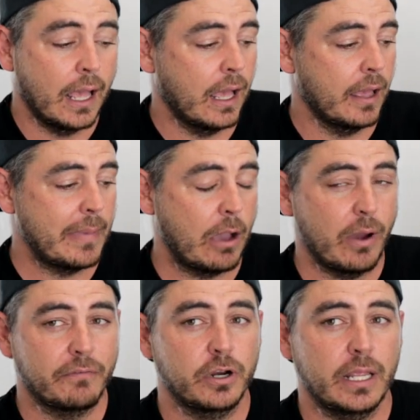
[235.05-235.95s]

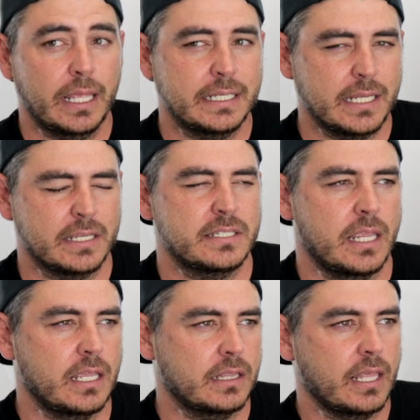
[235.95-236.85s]
However, it does
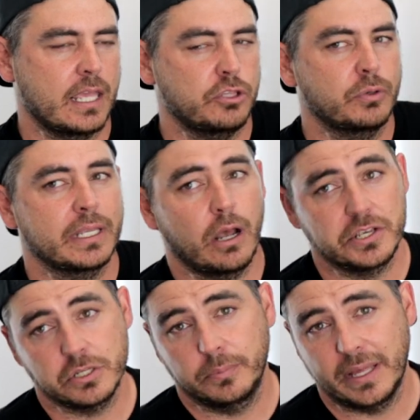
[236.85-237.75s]
state that you can
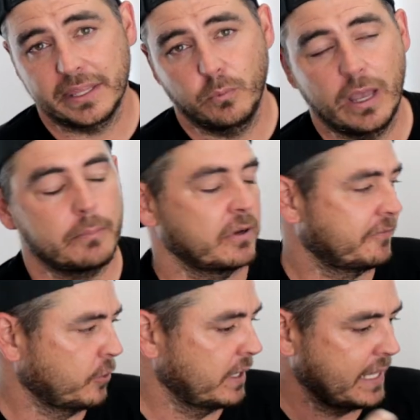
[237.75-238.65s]
also apply them wet,
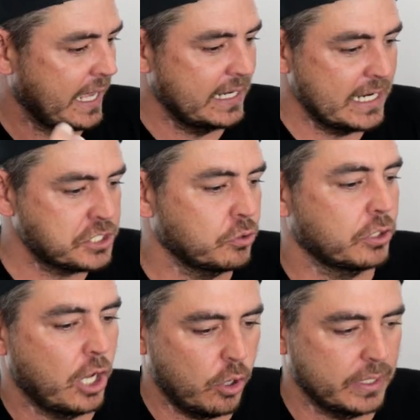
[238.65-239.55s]
but for the initial
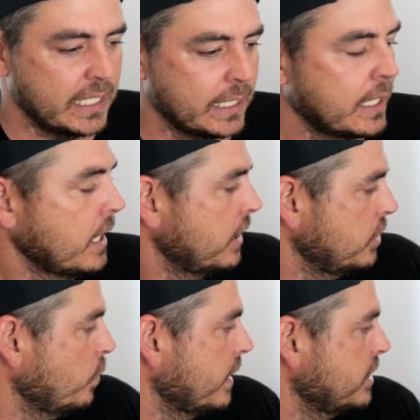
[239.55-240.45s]
coating,
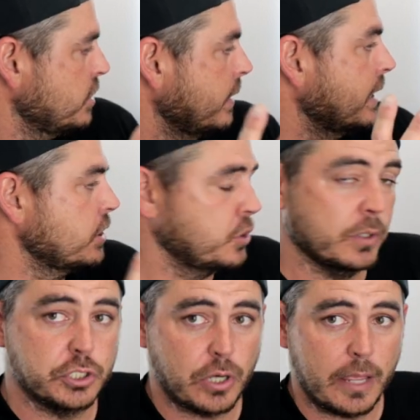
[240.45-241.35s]
you wanna do it
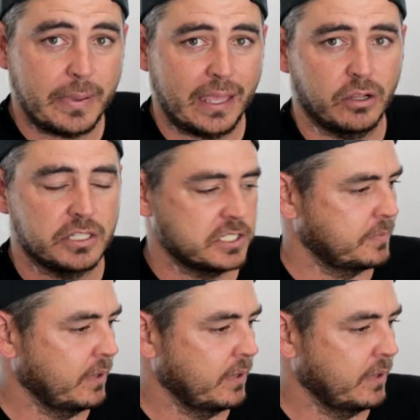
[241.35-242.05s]
to a dry panel. It's